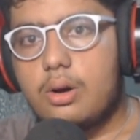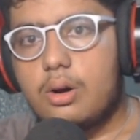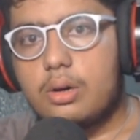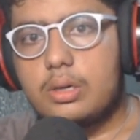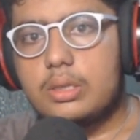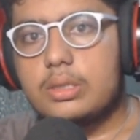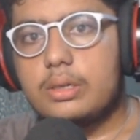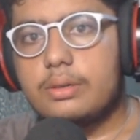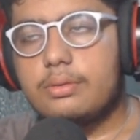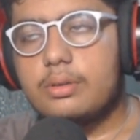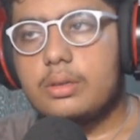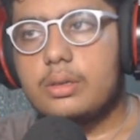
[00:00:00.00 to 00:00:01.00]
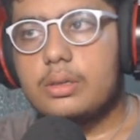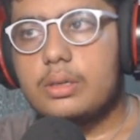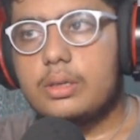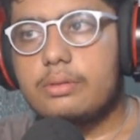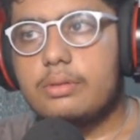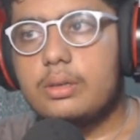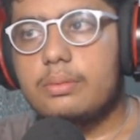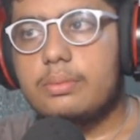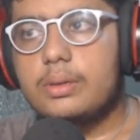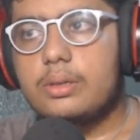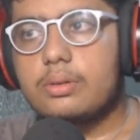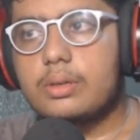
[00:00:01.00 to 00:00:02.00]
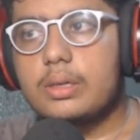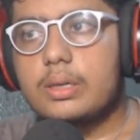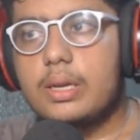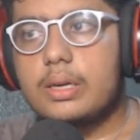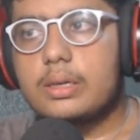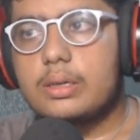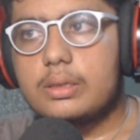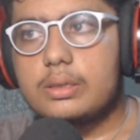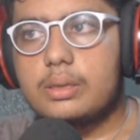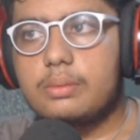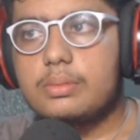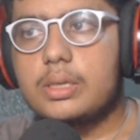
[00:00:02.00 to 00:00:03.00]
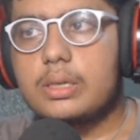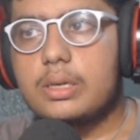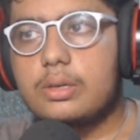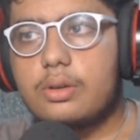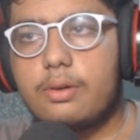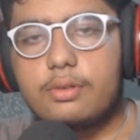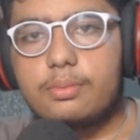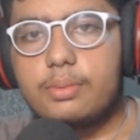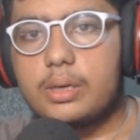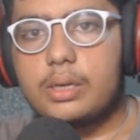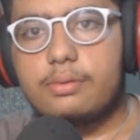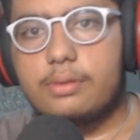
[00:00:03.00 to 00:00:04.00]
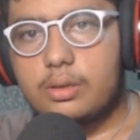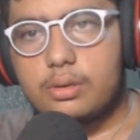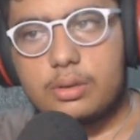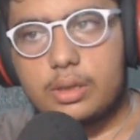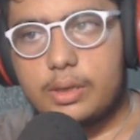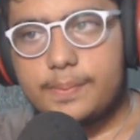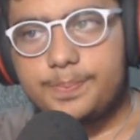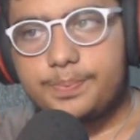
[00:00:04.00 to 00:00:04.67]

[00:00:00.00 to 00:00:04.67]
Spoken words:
or else it will be looking like a subject that you have to buttify. Okay,